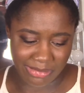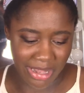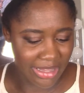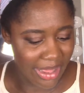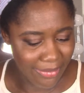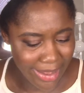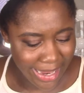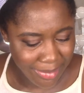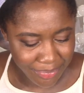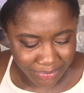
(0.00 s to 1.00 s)
smell that
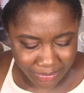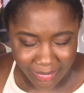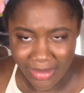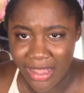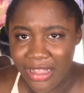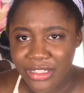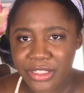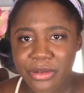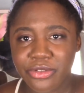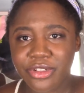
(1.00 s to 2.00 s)
way,
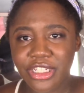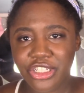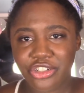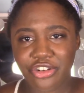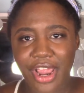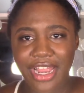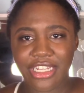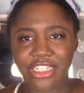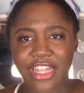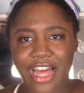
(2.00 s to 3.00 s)
so it was really
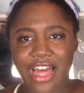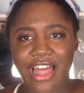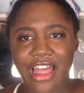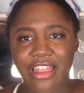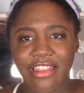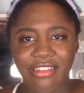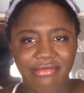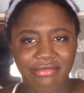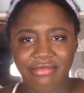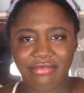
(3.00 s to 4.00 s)
strange that
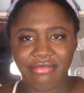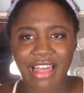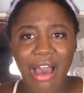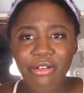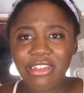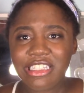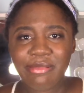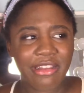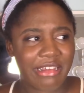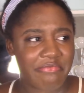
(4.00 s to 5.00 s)
one
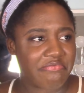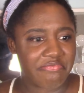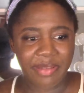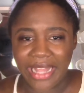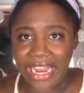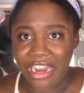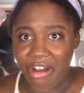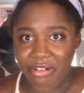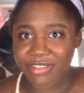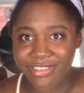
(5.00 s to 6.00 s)
smelled like
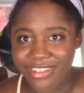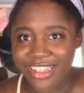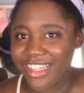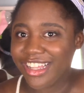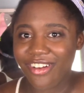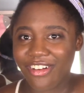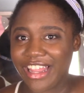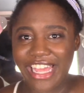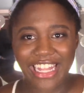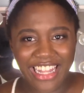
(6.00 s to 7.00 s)
Play-Doh or
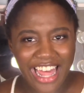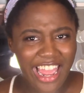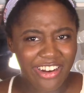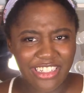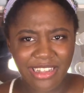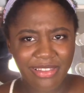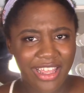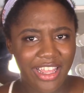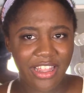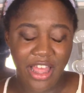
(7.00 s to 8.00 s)
like clay or
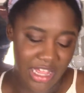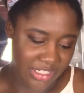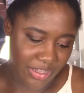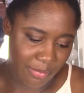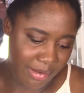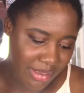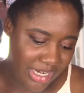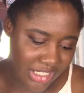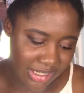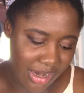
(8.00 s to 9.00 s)
something. So maybe I
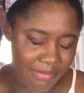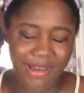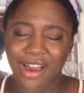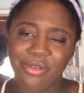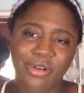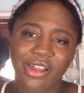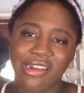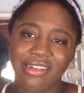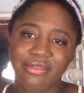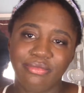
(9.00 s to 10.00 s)
just got a bad
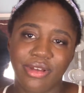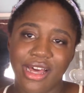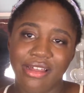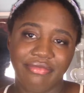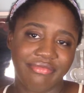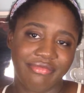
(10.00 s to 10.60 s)
one, but